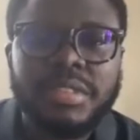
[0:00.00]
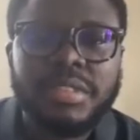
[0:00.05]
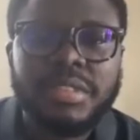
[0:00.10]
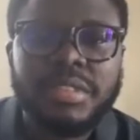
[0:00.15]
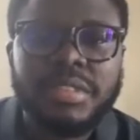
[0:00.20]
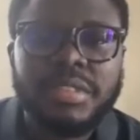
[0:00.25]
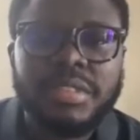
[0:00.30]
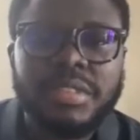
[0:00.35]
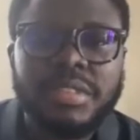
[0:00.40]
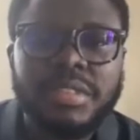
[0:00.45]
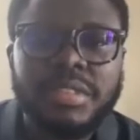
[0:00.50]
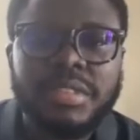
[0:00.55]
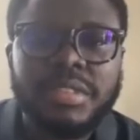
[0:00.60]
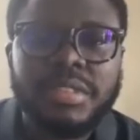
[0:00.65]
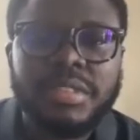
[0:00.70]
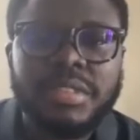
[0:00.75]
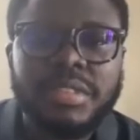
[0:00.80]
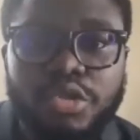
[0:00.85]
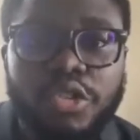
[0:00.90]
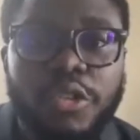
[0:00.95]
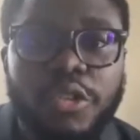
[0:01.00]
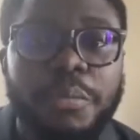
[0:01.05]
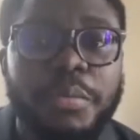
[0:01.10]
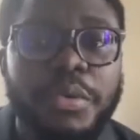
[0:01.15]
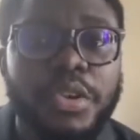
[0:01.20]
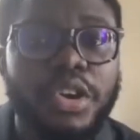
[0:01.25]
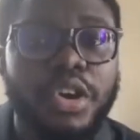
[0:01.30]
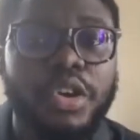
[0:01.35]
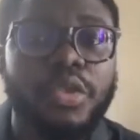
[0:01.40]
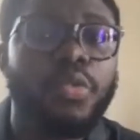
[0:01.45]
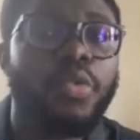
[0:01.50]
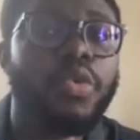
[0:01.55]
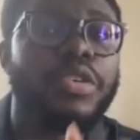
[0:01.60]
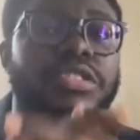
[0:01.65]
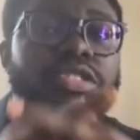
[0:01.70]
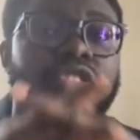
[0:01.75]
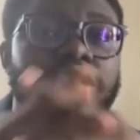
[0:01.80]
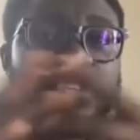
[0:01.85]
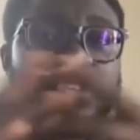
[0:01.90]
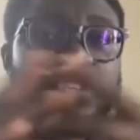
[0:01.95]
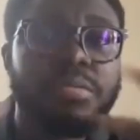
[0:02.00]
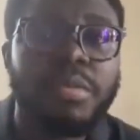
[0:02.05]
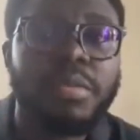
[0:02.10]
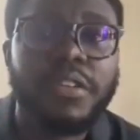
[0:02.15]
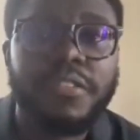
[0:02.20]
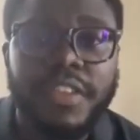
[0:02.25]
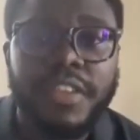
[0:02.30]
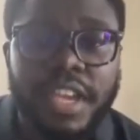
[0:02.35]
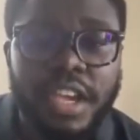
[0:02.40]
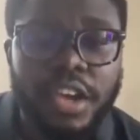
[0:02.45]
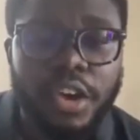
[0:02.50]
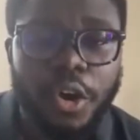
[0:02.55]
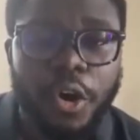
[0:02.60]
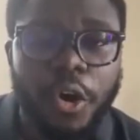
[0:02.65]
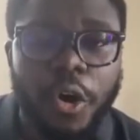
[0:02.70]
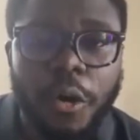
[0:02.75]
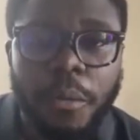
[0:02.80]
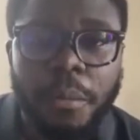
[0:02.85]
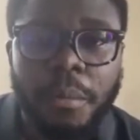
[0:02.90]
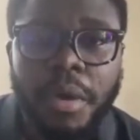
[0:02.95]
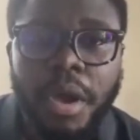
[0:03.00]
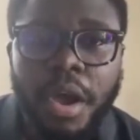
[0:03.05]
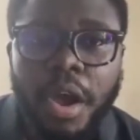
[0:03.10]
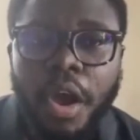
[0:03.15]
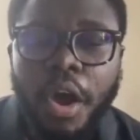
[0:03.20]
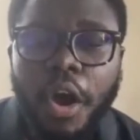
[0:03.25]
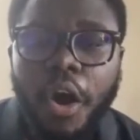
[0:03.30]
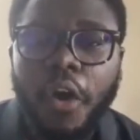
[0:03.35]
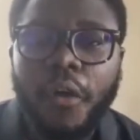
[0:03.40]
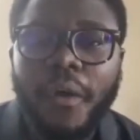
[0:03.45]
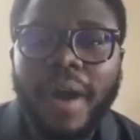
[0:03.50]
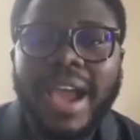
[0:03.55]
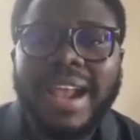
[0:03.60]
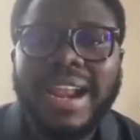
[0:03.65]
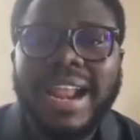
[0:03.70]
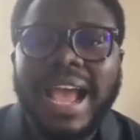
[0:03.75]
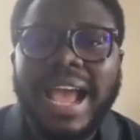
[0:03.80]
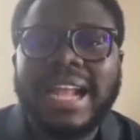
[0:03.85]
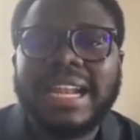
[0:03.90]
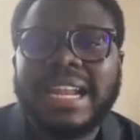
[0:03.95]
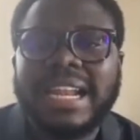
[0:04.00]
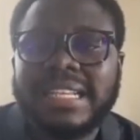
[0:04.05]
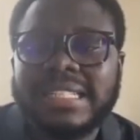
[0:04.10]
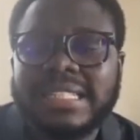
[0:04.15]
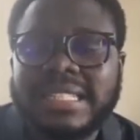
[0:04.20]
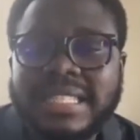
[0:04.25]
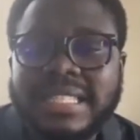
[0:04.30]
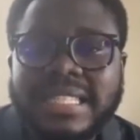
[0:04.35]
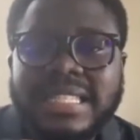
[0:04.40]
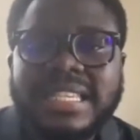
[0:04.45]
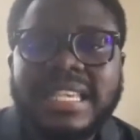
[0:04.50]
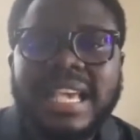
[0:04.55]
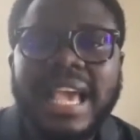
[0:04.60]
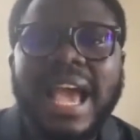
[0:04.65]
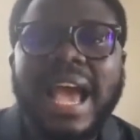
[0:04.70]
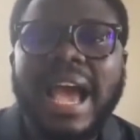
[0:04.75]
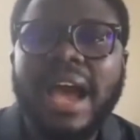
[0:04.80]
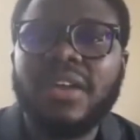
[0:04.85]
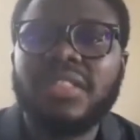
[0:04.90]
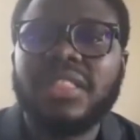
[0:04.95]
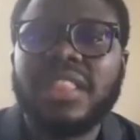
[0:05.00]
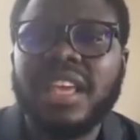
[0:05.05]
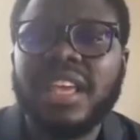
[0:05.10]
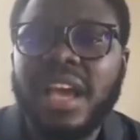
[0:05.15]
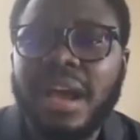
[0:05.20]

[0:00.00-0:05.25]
So it's that time that people begin to look beyond one stream of income, all right, and then see how